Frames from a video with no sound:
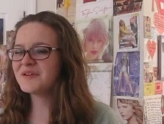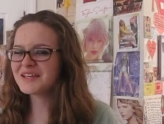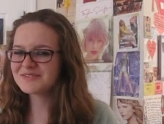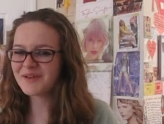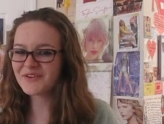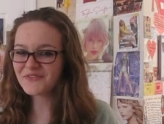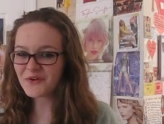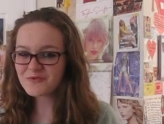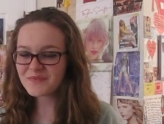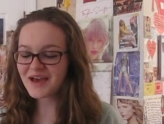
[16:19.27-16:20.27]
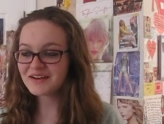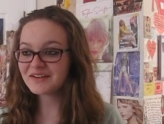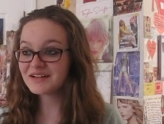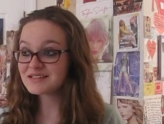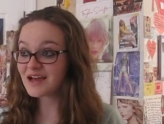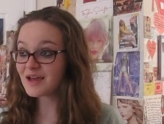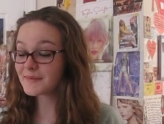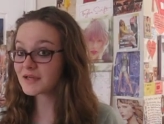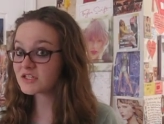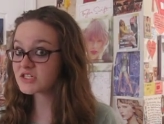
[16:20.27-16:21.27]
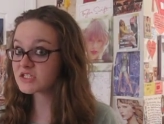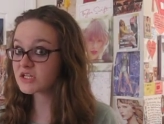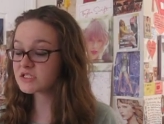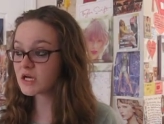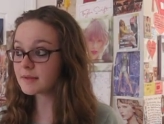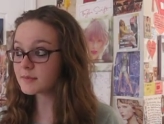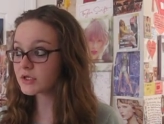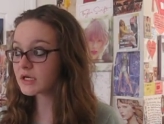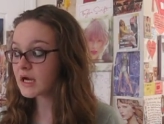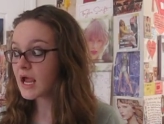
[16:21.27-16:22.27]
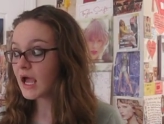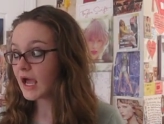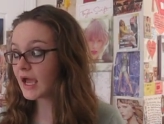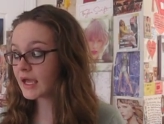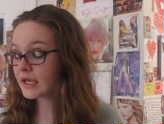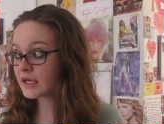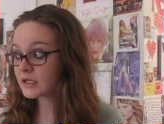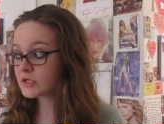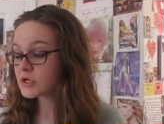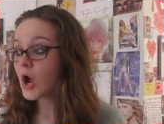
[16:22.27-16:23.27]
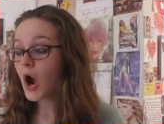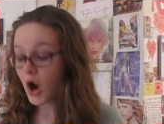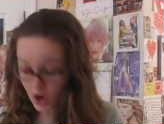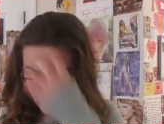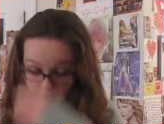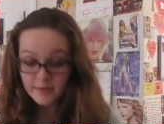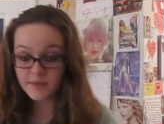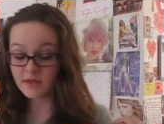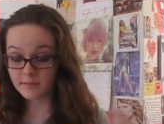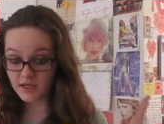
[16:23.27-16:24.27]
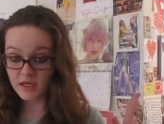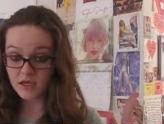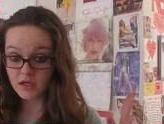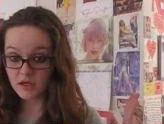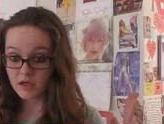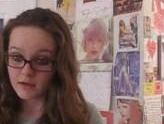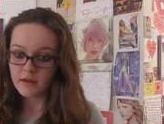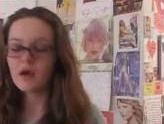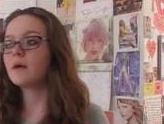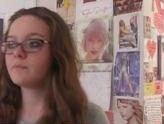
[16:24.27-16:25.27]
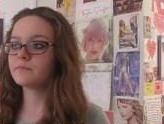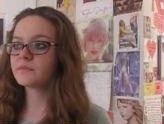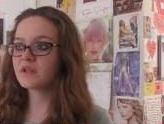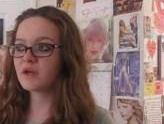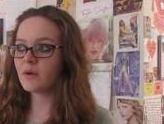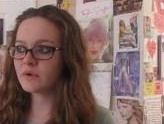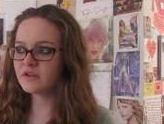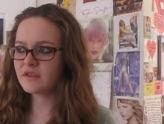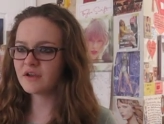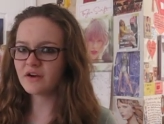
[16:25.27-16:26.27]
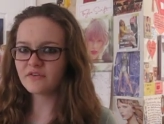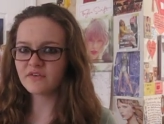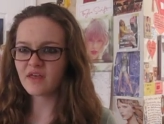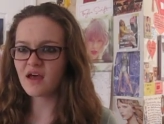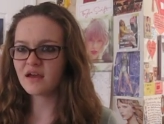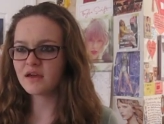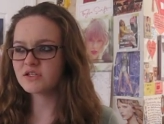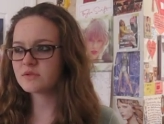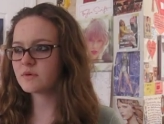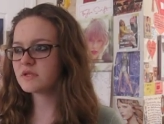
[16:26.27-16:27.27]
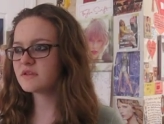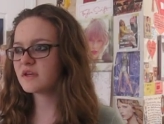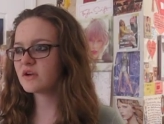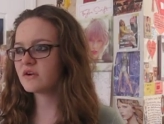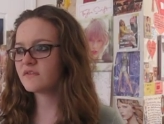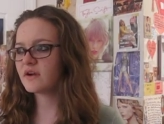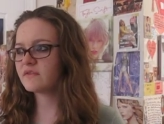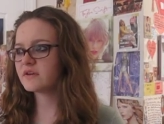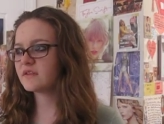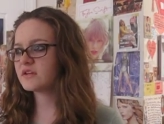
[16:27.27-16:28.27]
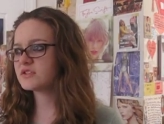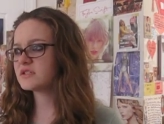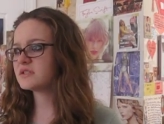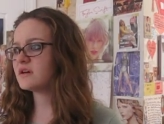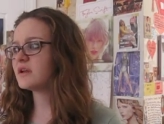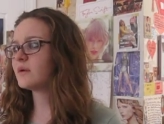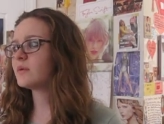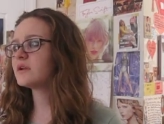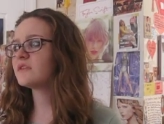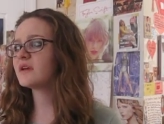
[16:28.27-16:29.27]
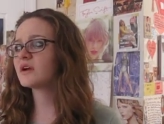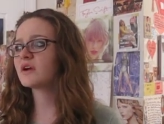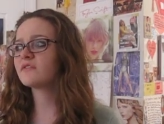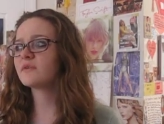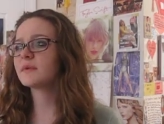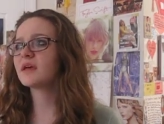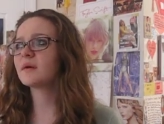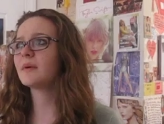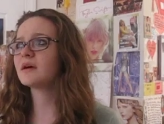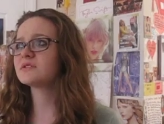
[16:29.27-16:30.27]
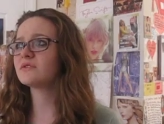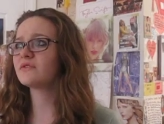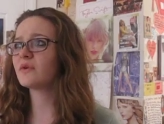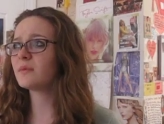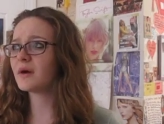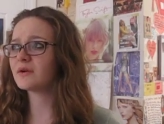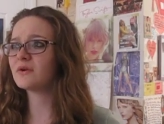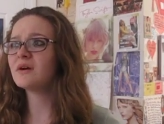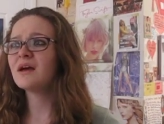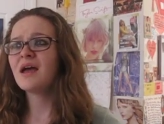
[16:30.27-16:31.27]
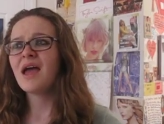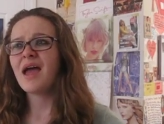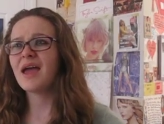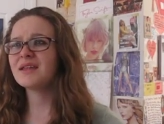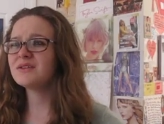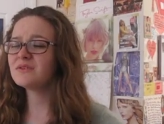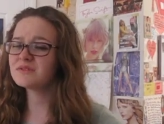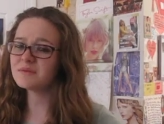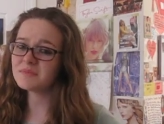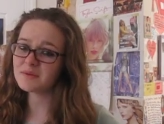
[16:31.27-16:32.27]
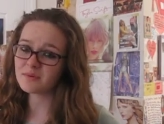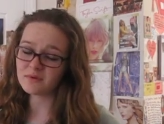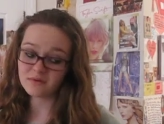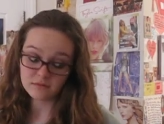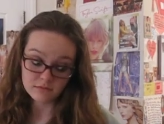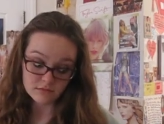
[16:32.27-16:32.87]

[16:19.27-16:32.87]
makes my phone battery die because she's on Tumblr and RIP me. I want to thank her for that. I just want to thank her for everything she's done. I want to thank her for being a positive role model. And you know, some people,